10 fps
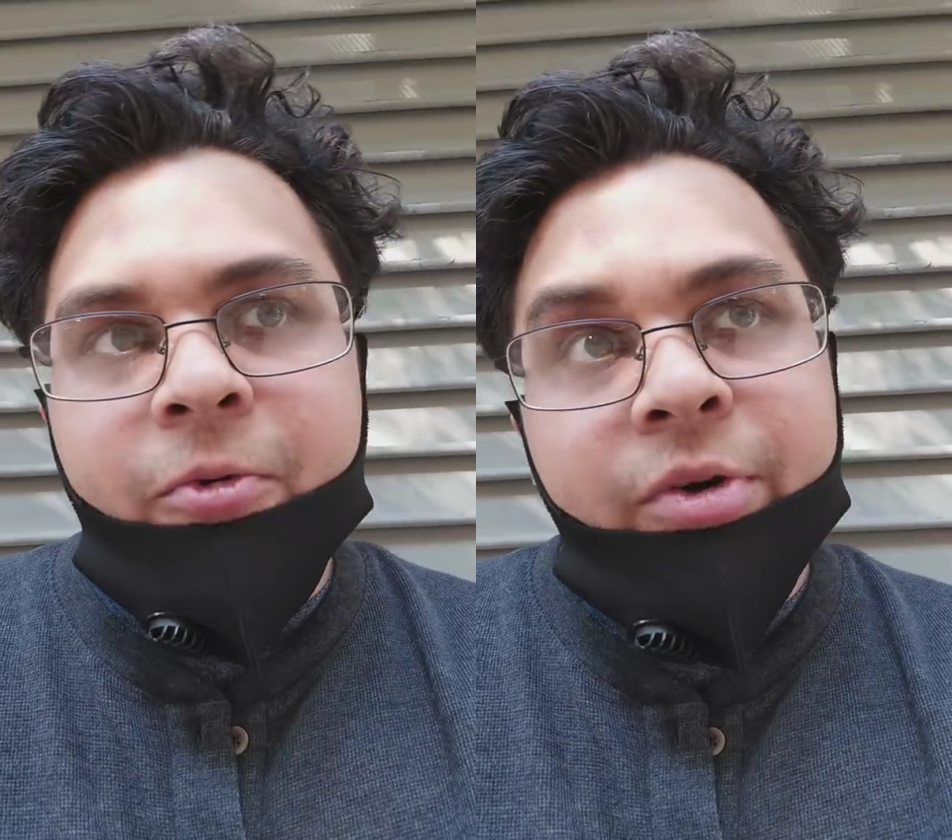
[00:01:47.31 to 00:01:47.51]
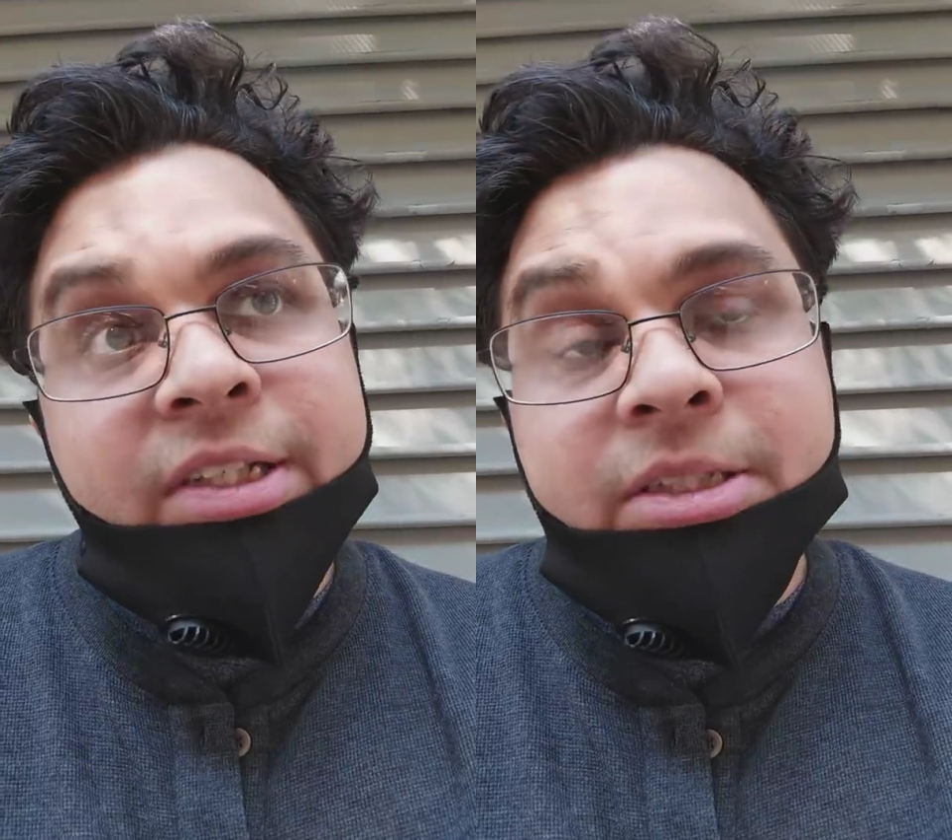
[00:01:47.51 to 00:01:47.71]

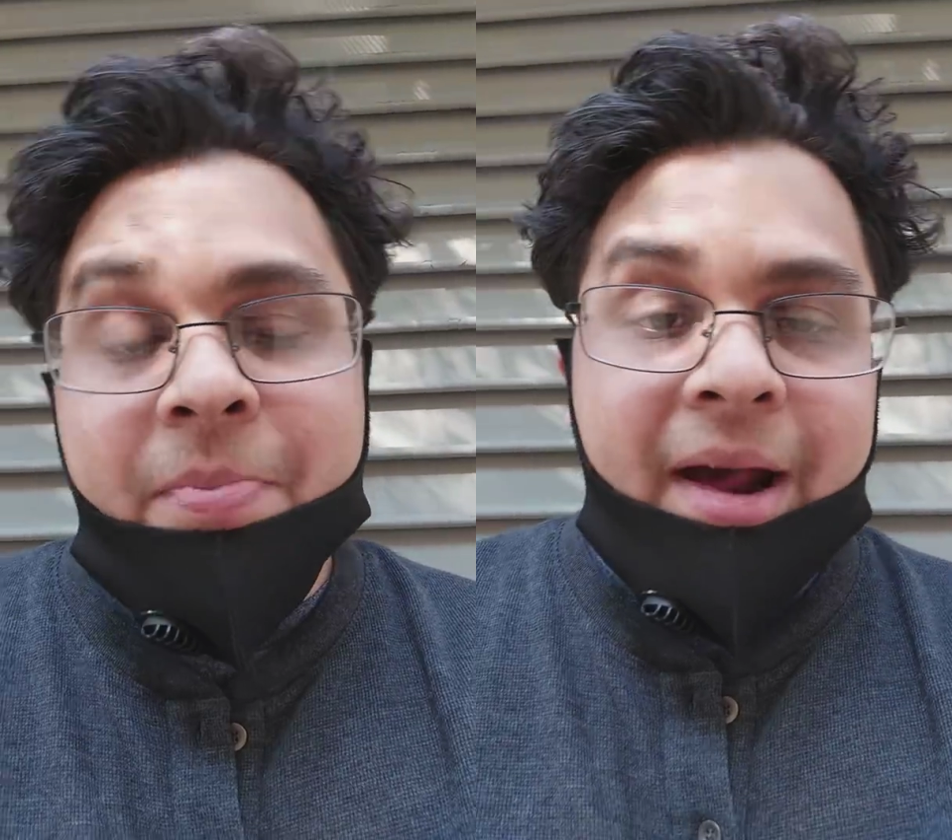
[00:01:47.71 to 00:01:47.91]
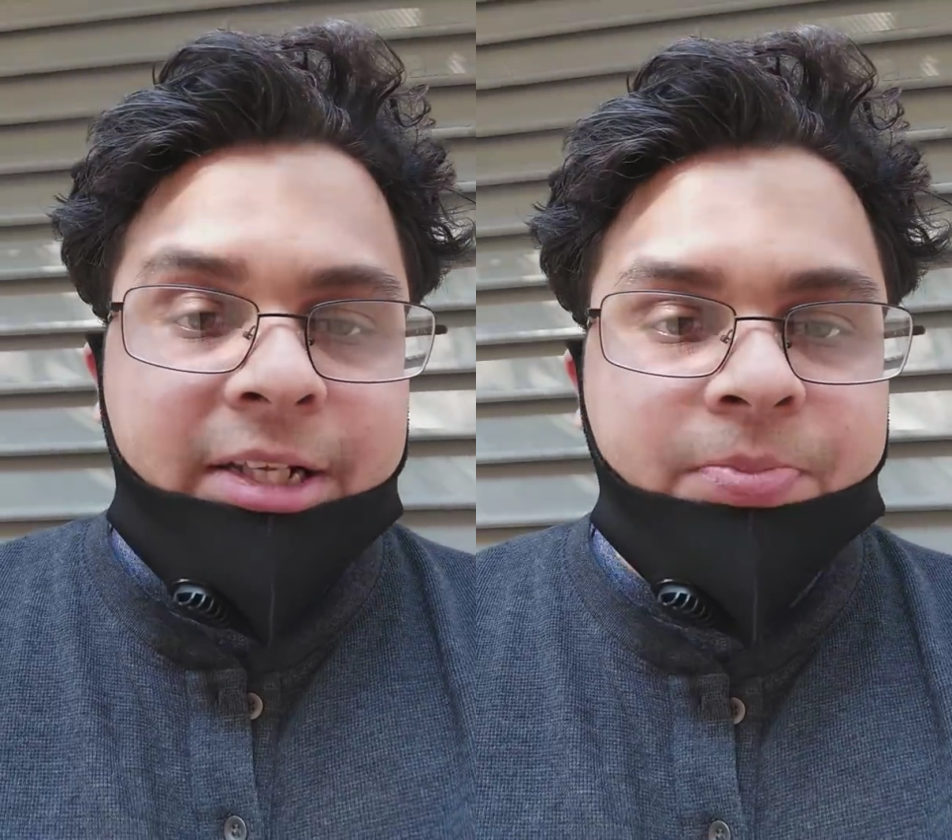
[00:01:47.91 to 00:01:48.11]
risk
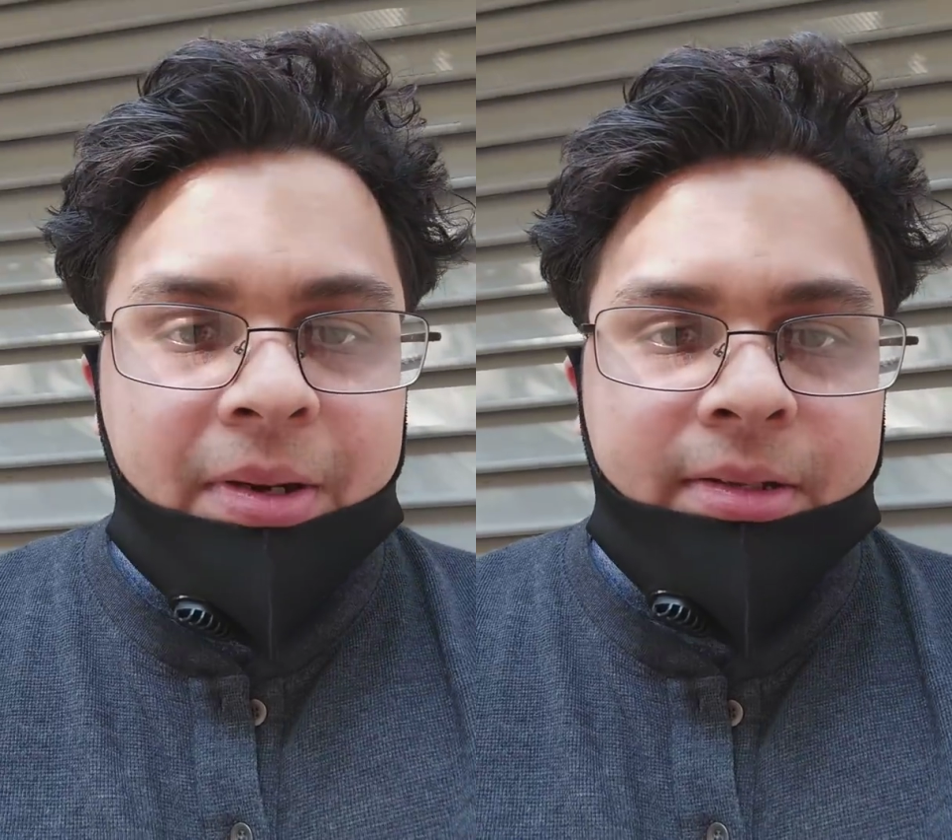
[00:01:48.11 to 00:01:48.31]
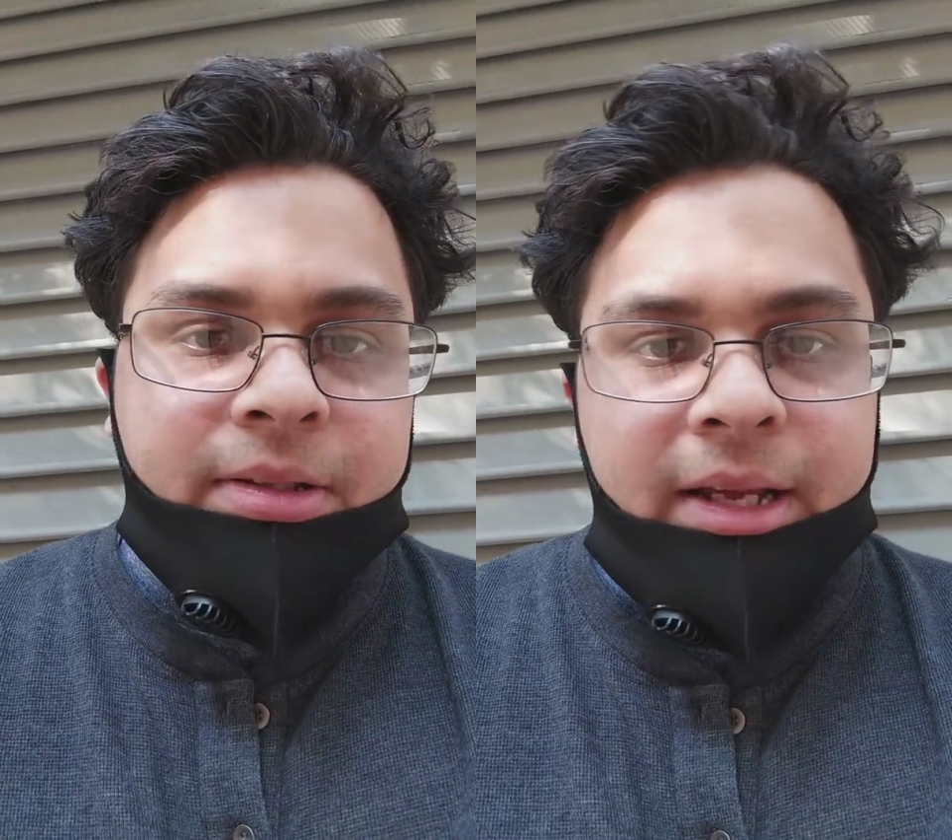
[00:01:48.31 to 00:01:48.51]

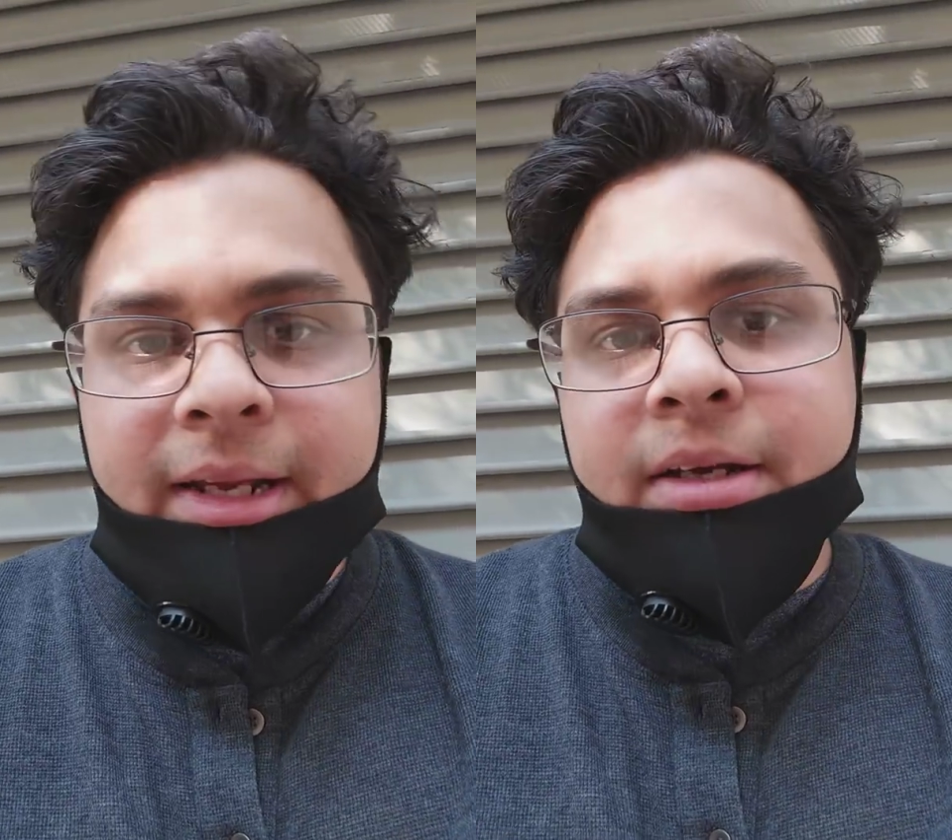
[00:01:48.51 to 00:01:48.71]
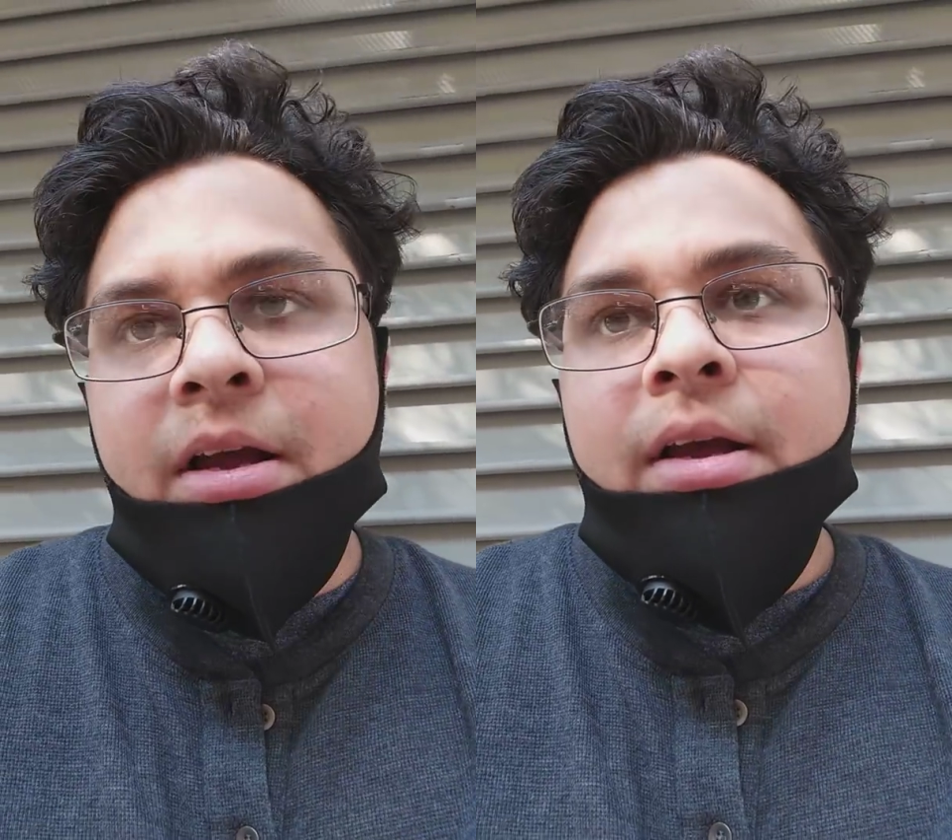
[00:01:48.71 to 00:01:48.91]
management thing.